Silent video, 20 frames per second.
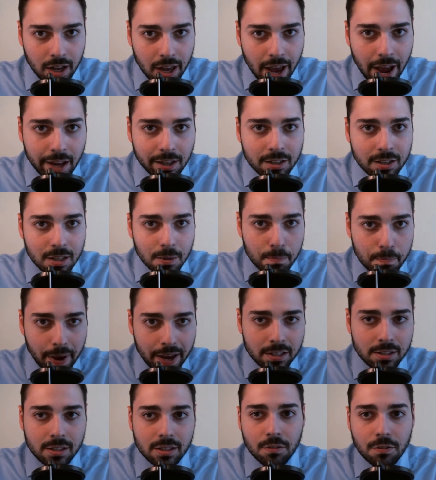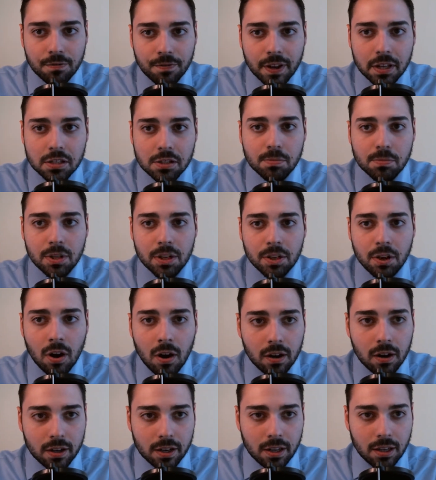as the best defenseman in
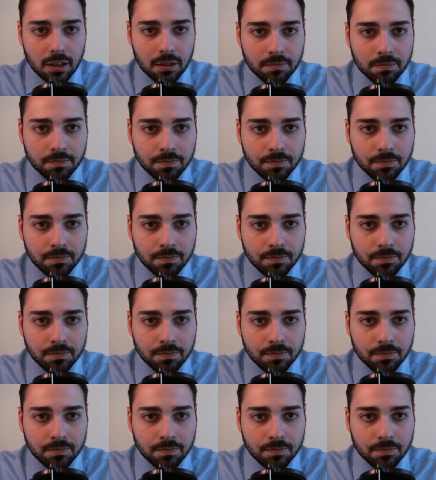hockey.